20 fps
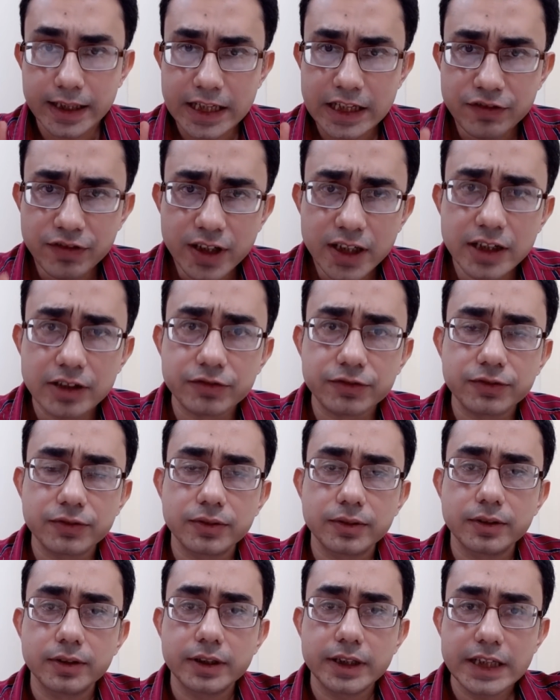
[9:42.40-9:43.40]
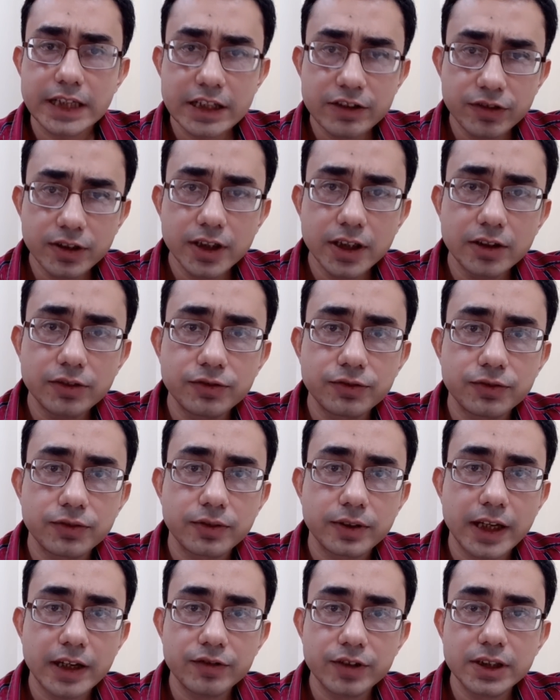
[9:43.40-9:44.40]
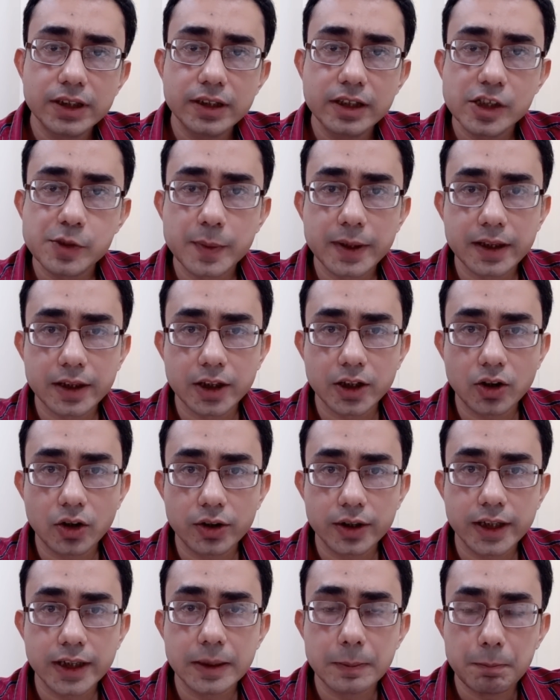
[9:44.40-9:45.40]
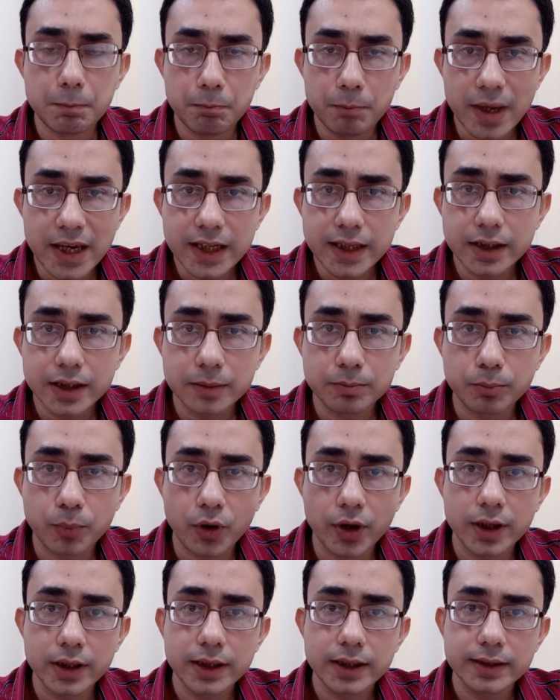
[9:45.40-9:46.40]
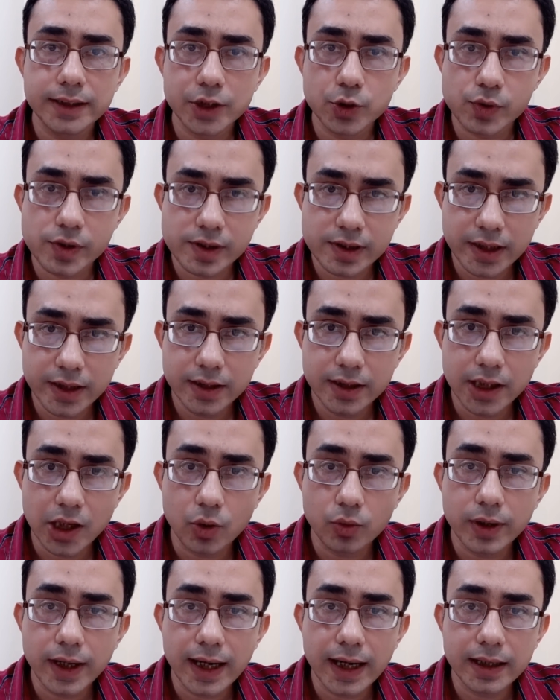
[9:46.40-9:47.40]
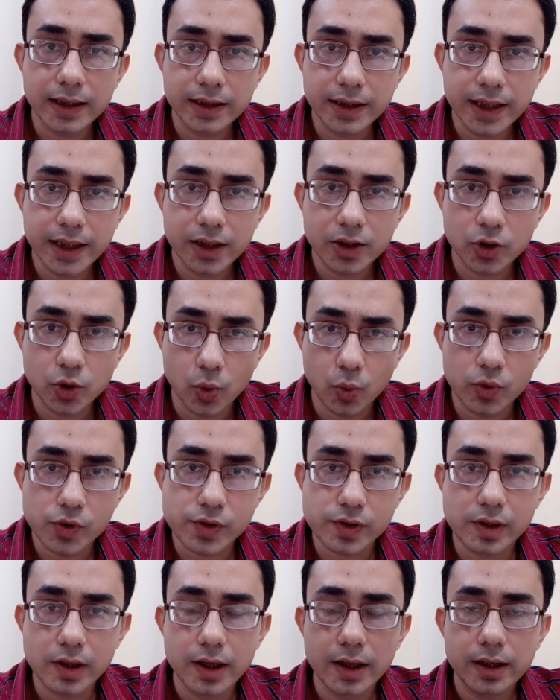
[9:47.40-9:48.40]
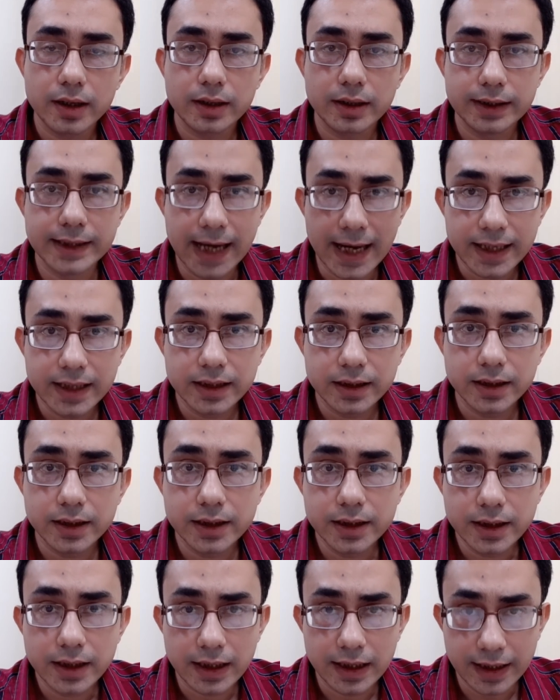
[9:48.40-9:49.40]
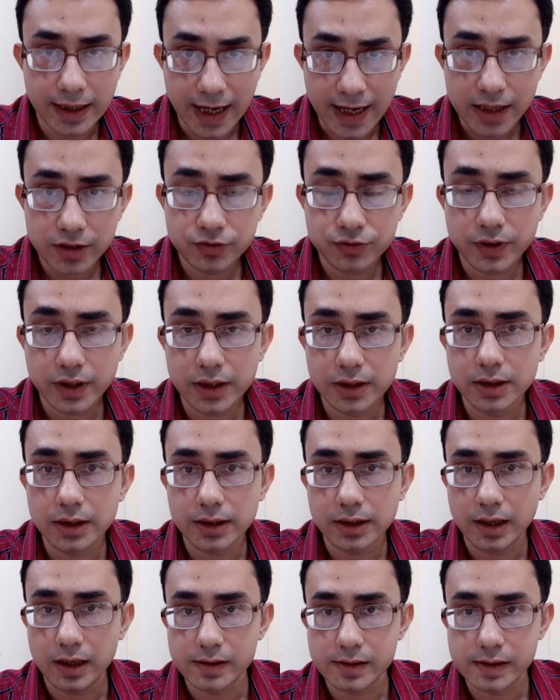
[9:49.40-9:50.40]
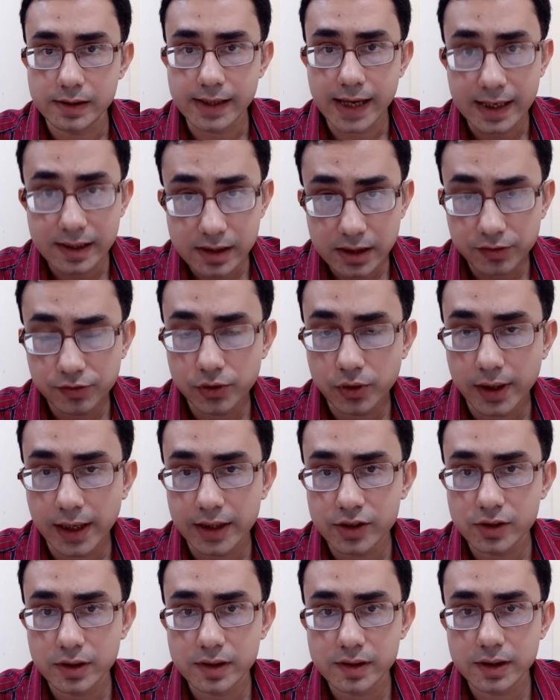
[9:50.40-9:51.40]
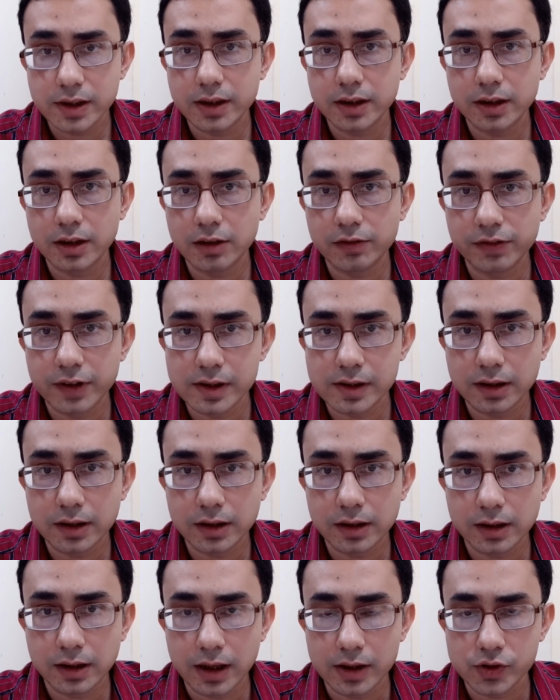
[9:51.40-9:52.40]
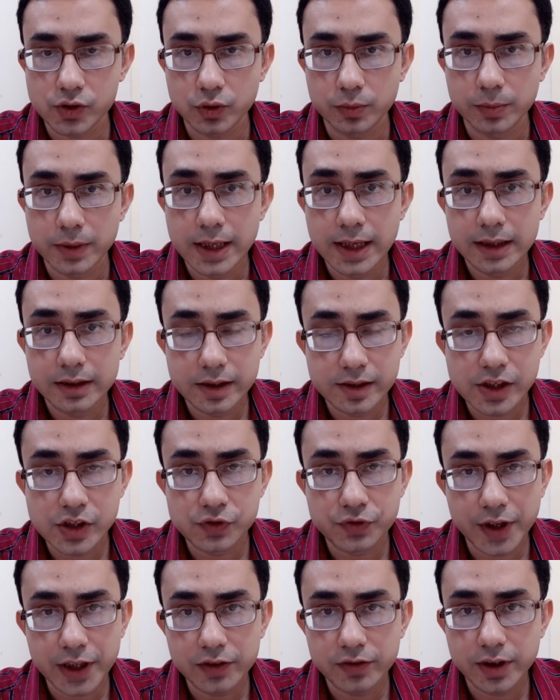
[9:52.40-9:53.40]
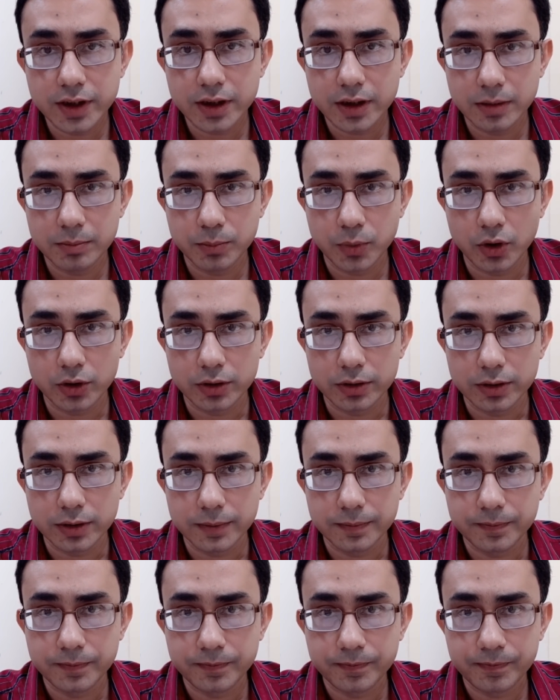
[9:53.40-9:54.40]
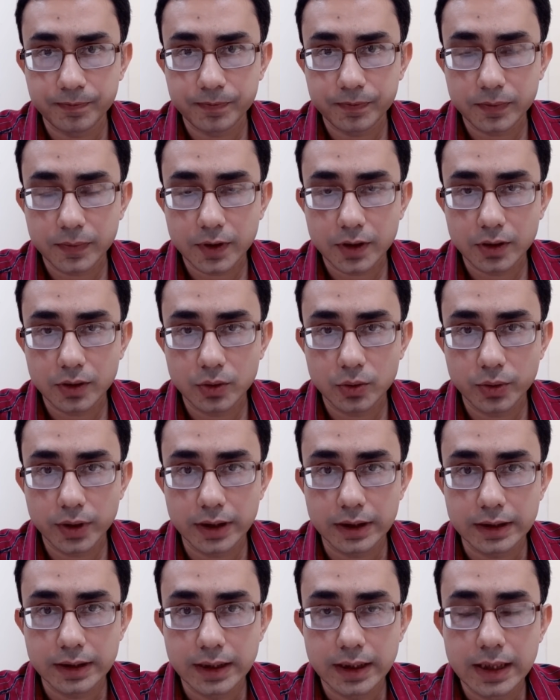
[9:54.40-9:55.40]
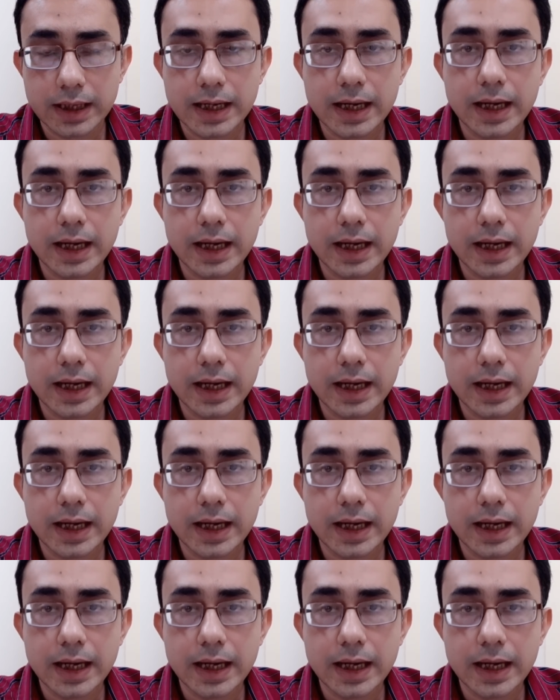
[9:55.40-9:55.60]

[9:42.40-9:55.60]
even if everything is being recorded, make it a point that you sit down and take notes directly live in the classes, as if you are actually sitting in a physical classroom. This is very, very important. Okay.